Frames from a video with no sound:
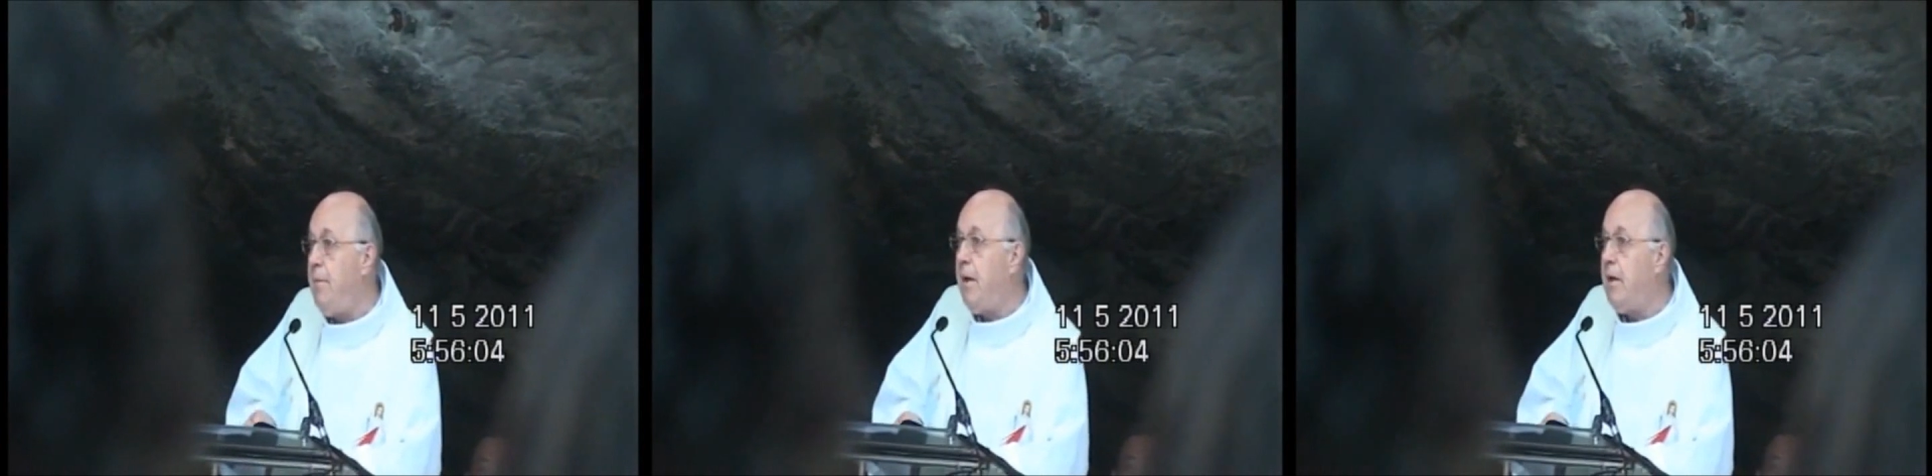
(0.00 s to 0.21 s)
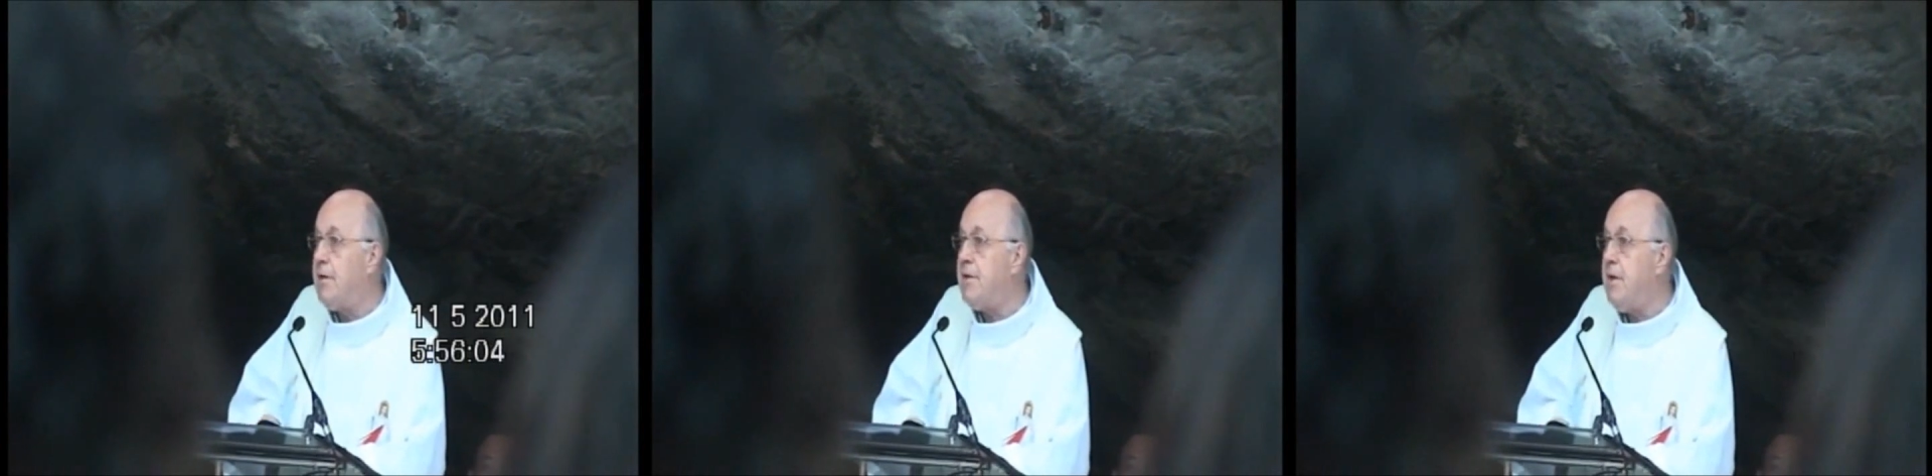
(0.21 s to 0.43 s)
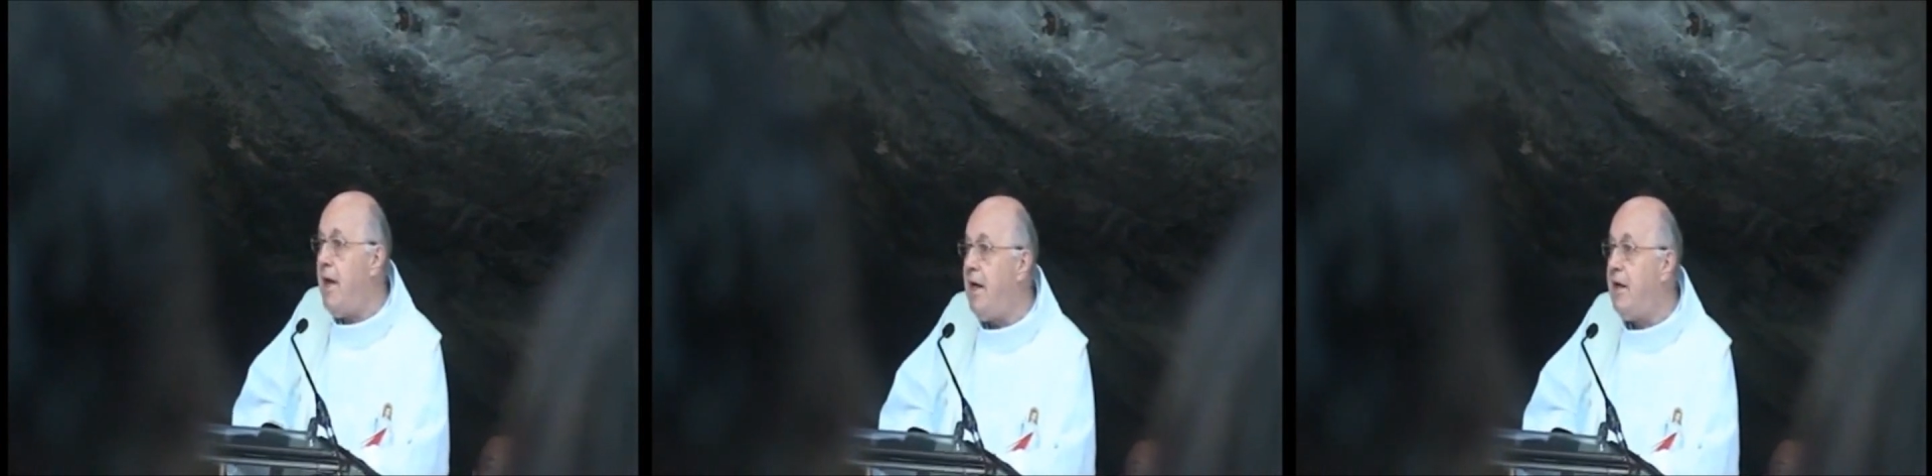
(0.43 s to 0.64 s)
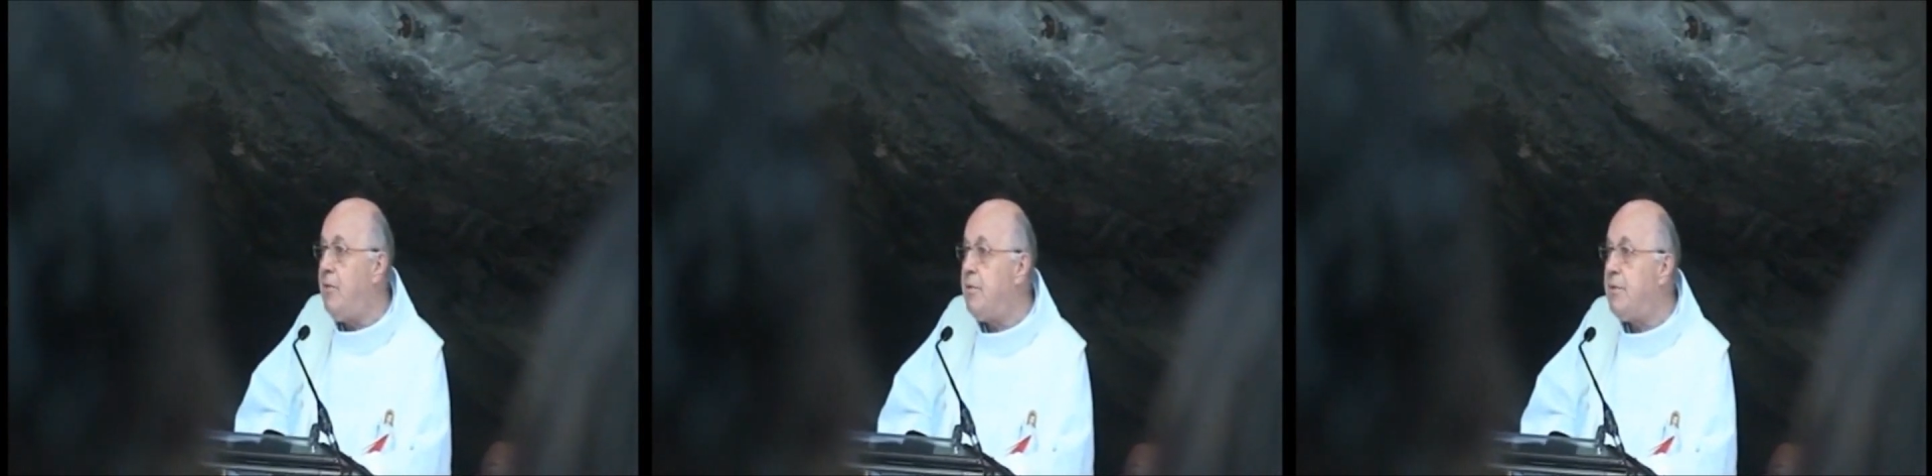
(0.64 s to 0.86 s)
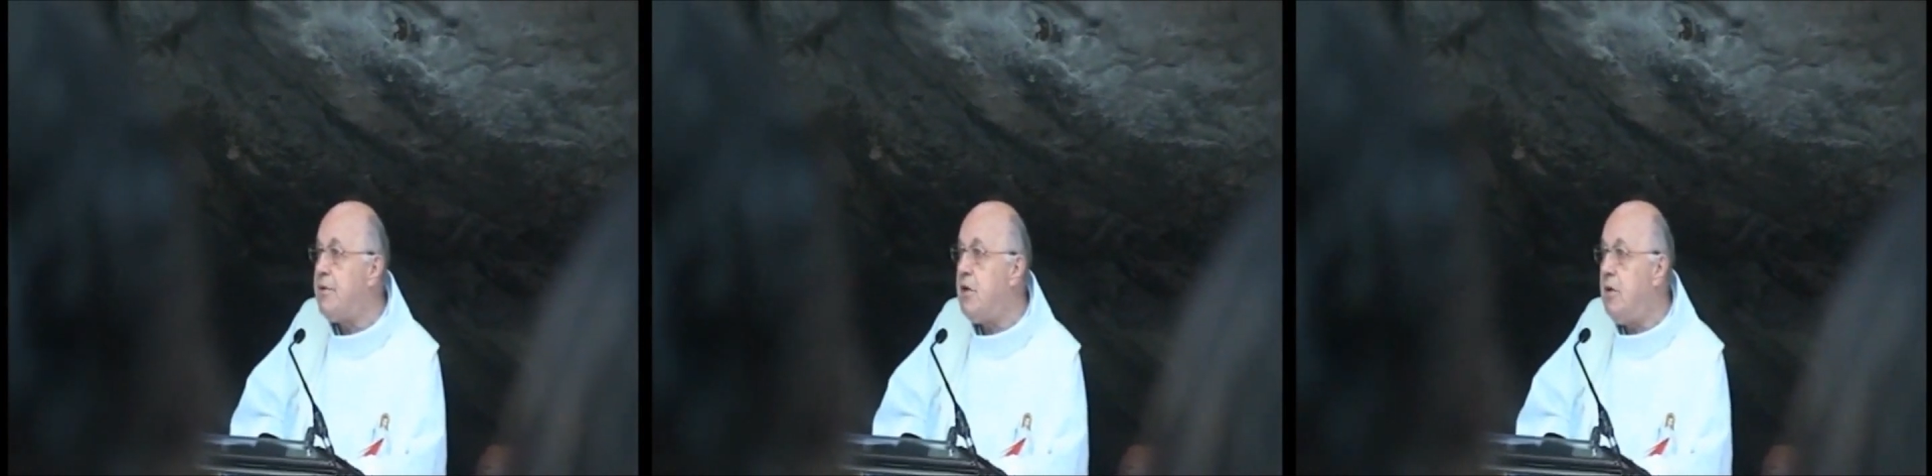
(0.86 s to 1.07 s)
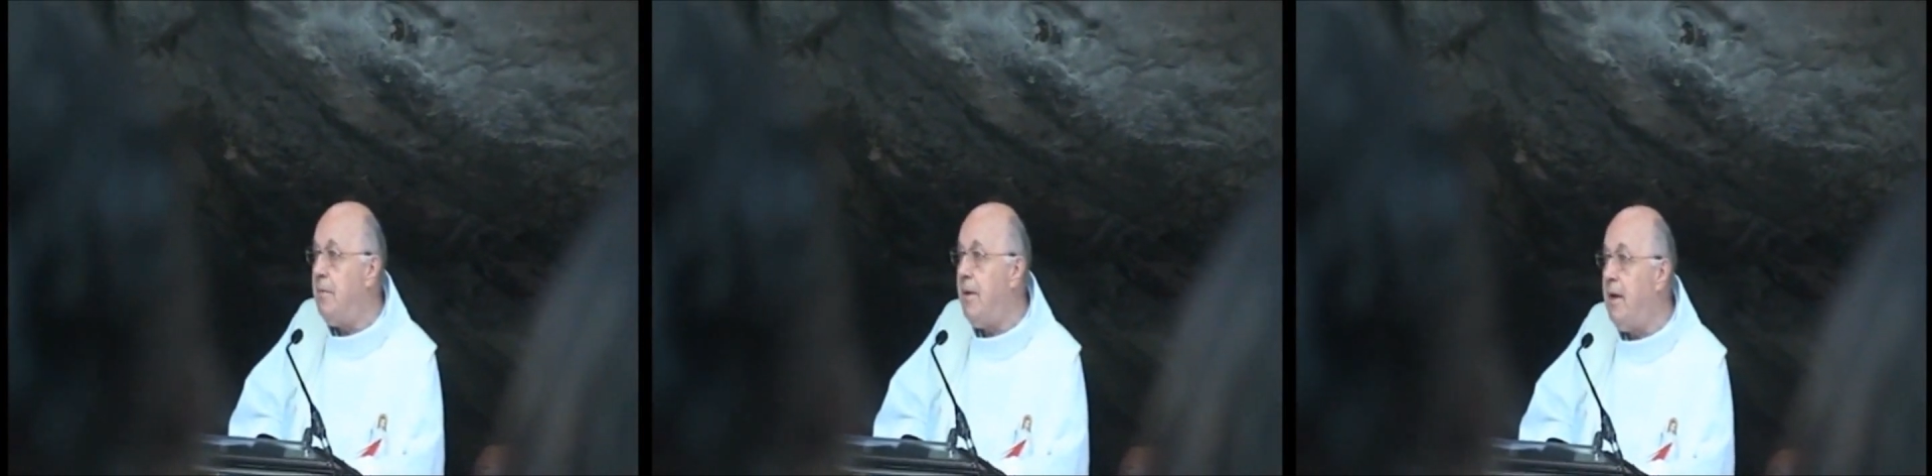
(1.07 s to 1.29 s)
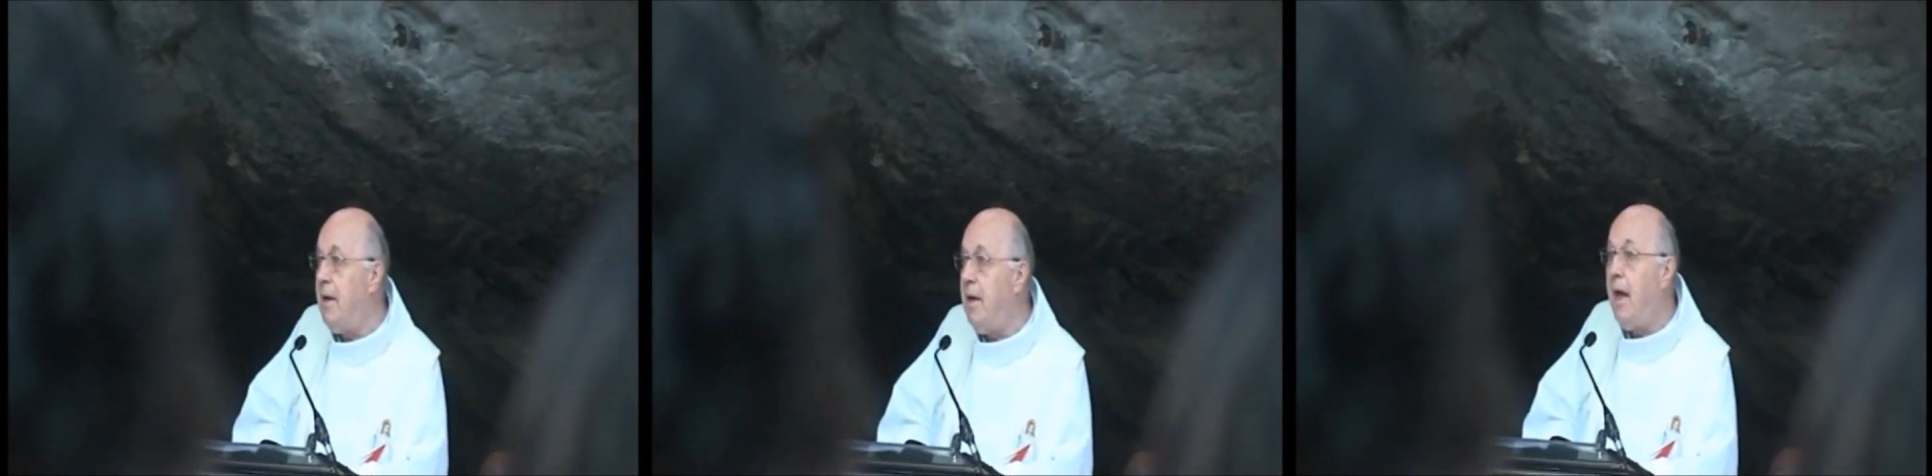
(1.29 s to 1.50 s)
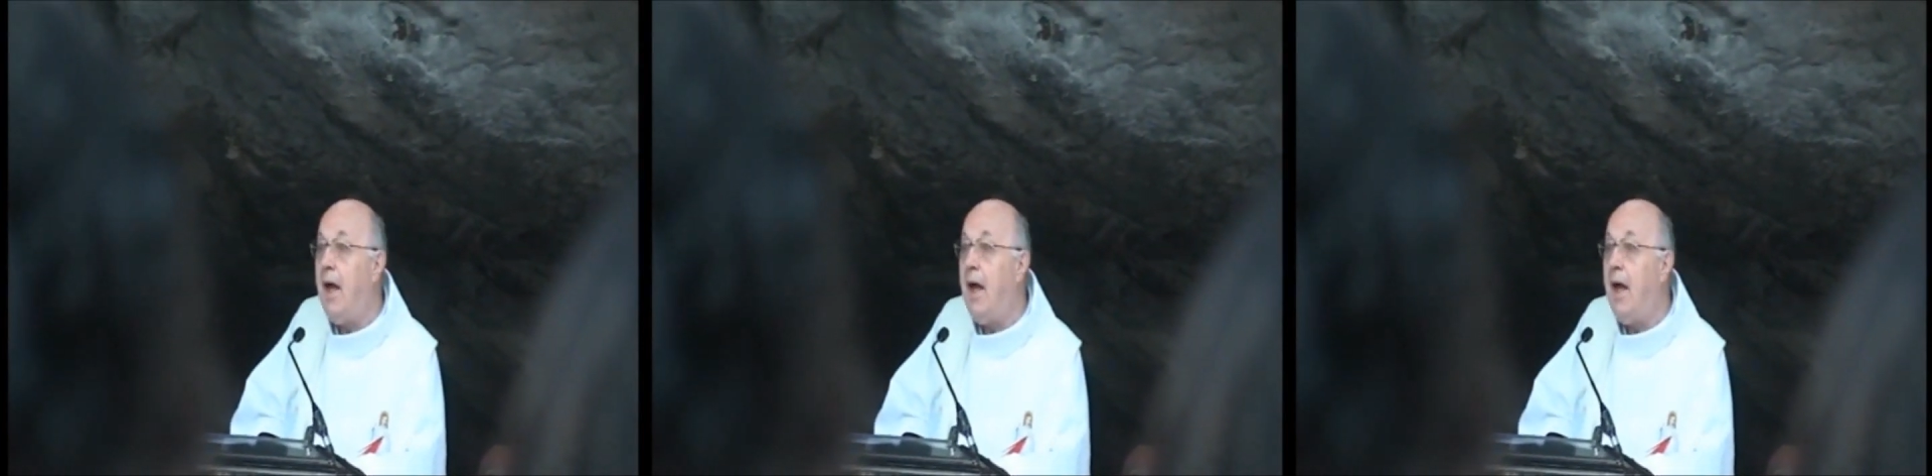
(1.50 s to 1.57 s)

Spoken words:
because Lent was coming